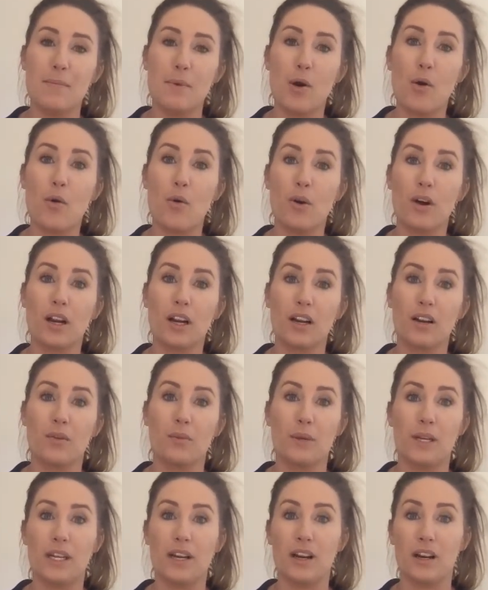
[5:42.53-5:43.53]
Or
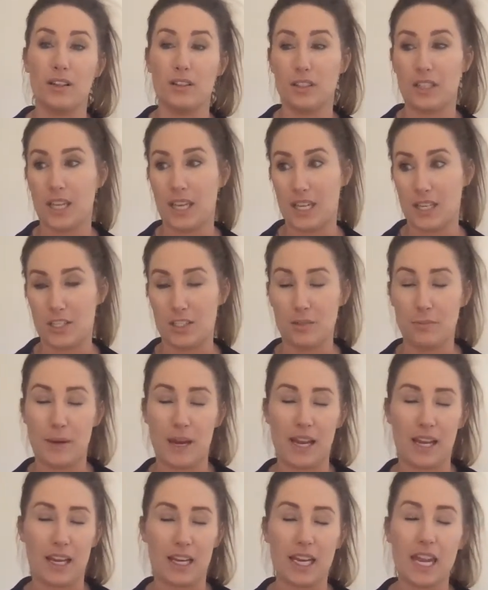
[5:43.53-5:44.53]
we are looking into
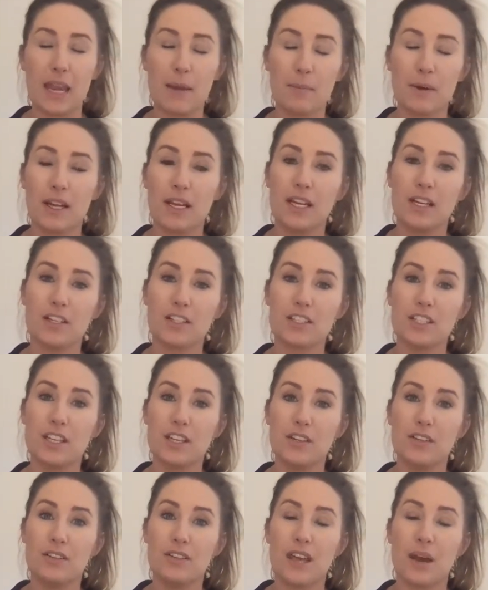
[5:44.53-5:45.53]
buying a camera here
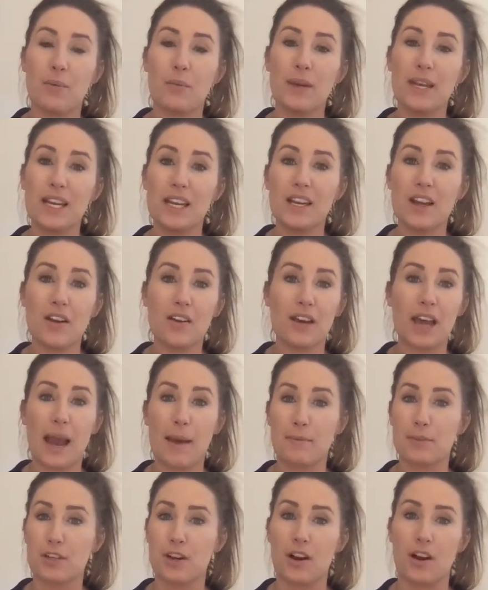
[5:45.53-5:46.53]
soon that we can go
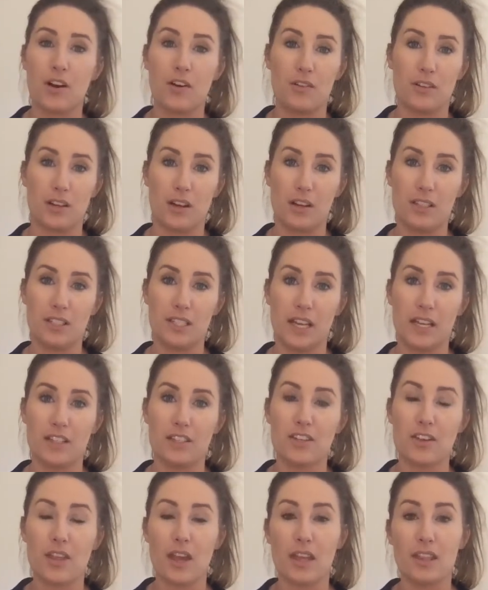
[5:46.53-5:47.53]
capture our own content
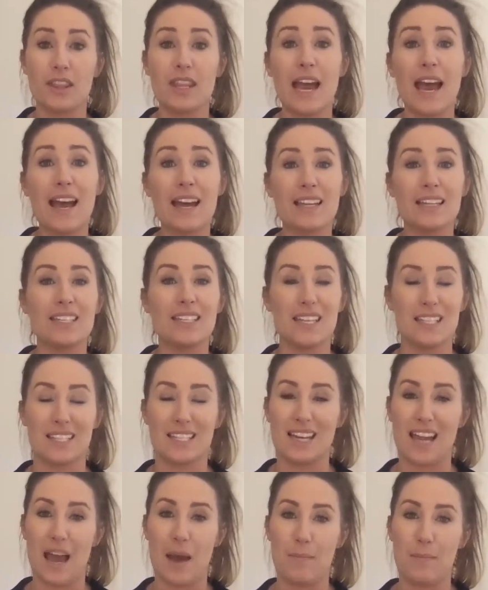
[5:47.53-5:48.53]
so that that
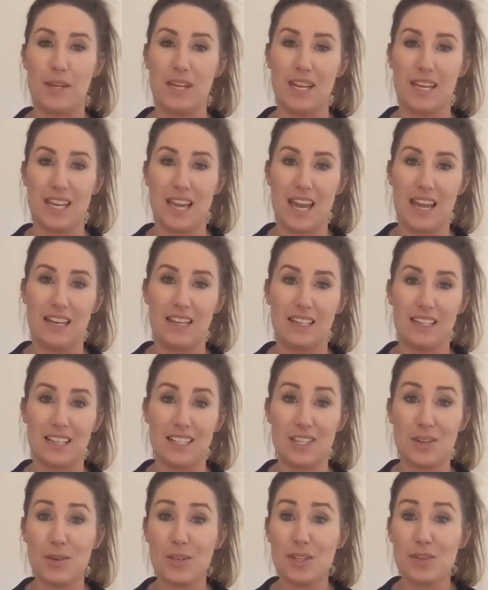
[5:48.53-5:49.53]
doesn't happen again,
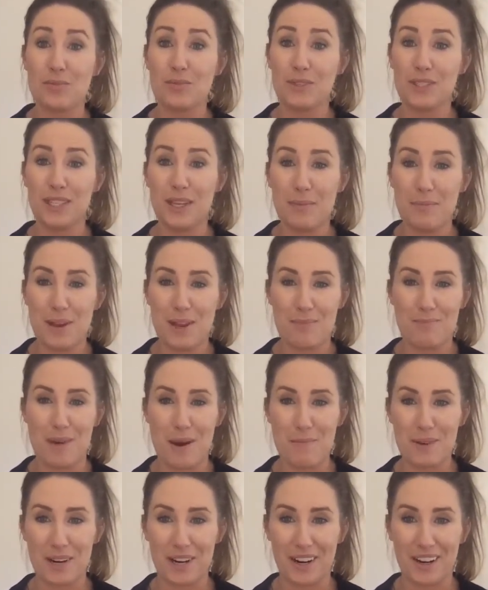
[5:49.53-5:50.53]
because it was a really big
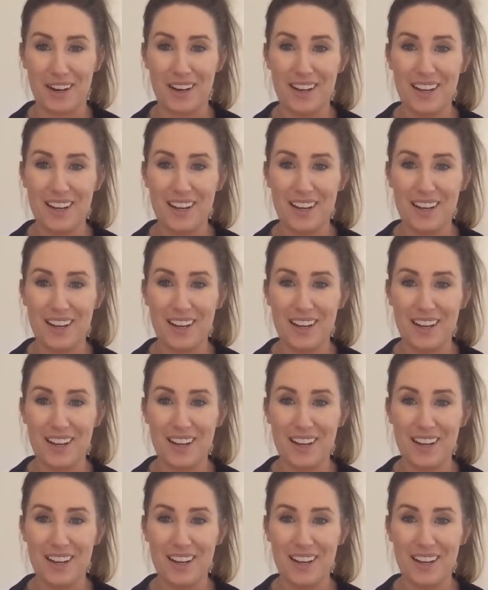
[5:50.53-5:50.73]
bummer.